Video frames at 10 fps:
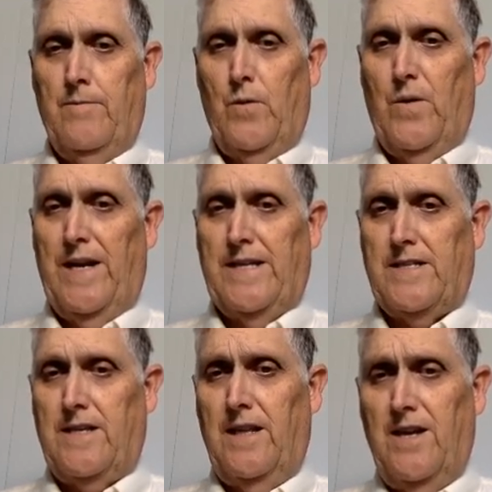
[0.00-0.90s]
But when
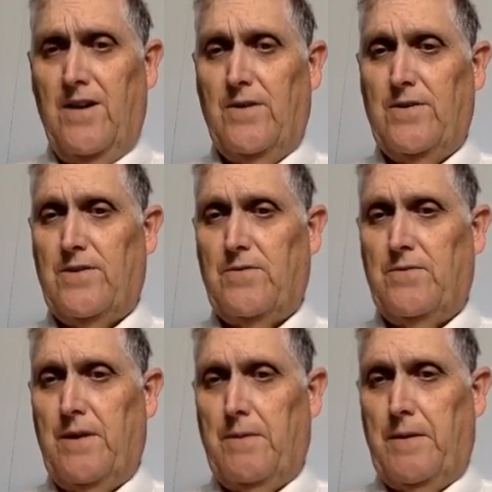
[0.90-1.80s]
it's closed,
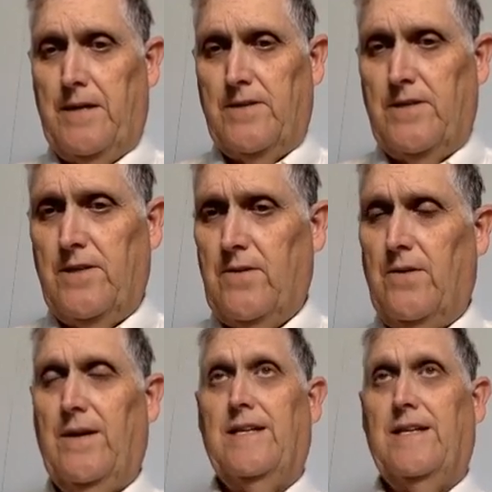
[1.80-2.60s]
we read a 0.